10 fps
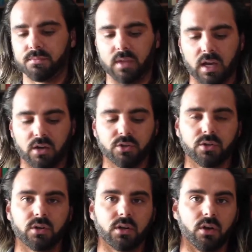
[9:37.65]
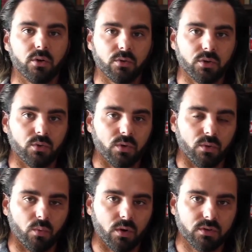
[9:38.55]
Now you're going to go and do either
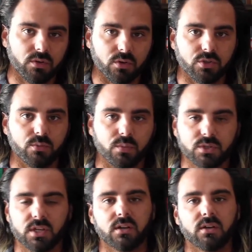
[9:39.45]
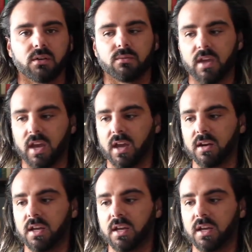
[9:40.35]
1 or 2% of that.